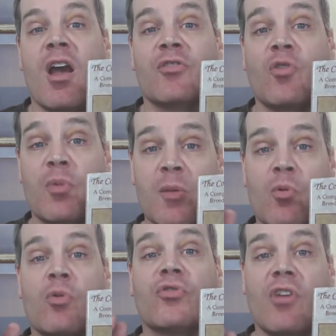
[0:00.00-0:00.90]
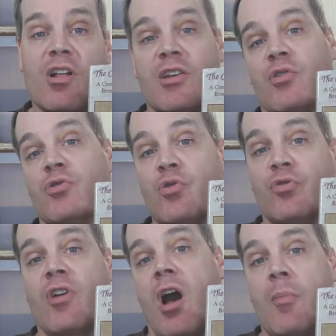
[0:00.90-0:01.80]
and so people were selling their
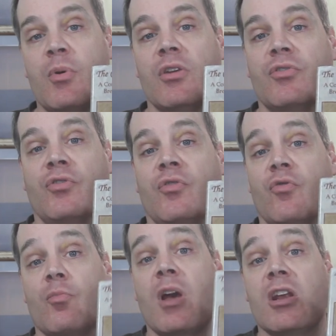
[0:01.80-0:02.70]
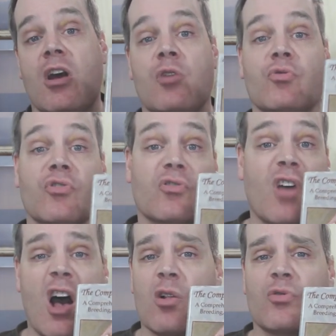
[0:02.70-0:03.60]
used copies for many hundreds of
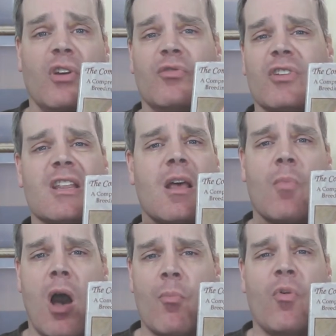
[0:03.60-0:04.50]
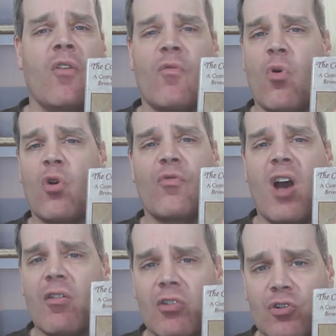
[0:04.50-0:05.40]
dollars. I've seen them up four or
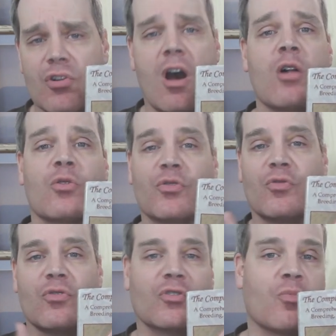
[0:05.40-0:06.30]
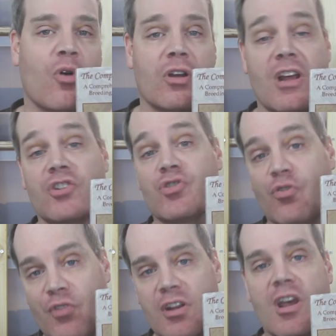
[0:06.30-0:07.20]
five hundred dollars for this book, not sure
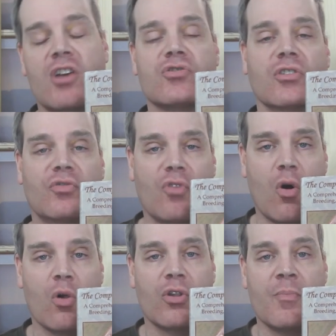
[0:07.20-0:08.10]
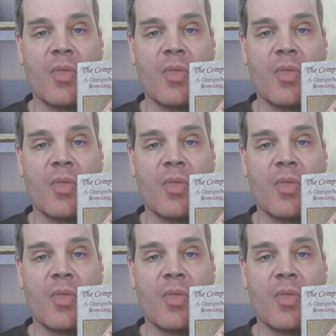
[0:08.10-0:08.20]
if any actually sold.